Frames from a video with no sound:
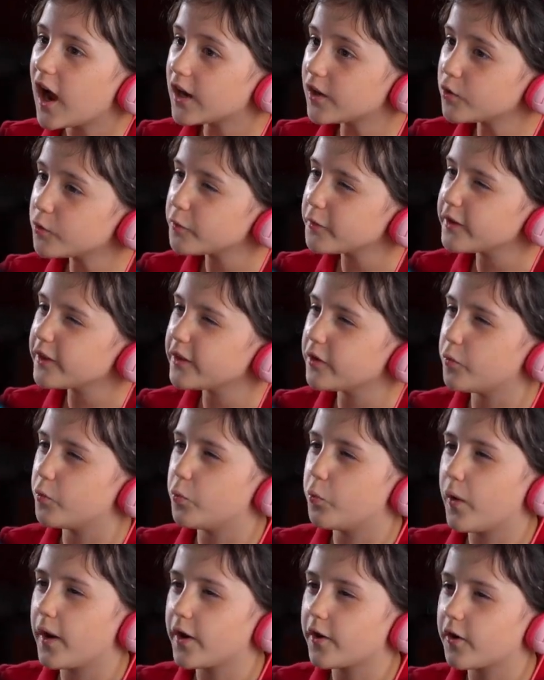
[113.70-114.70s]
I don't
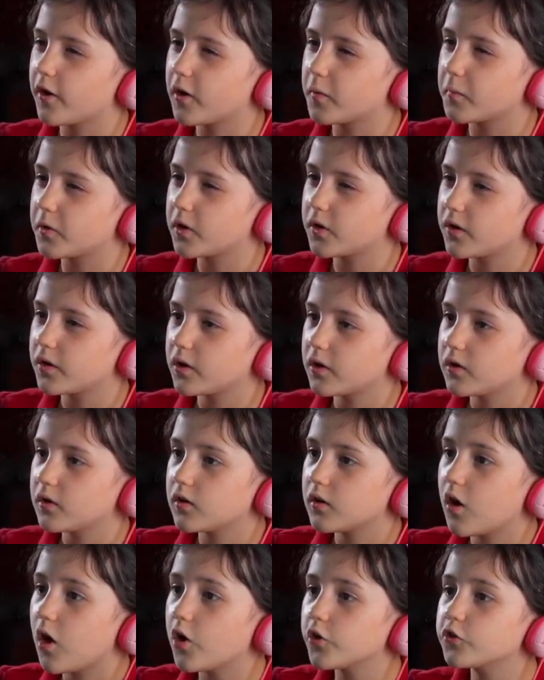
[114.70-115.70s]
really wear armor.
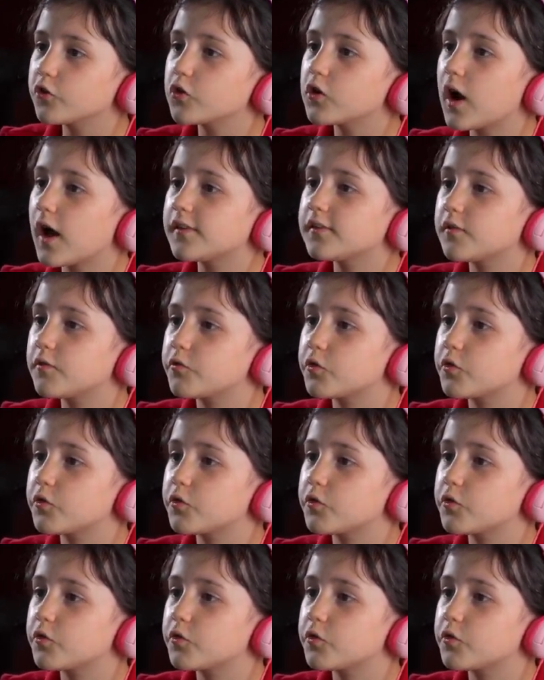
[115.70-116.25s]
Also guys,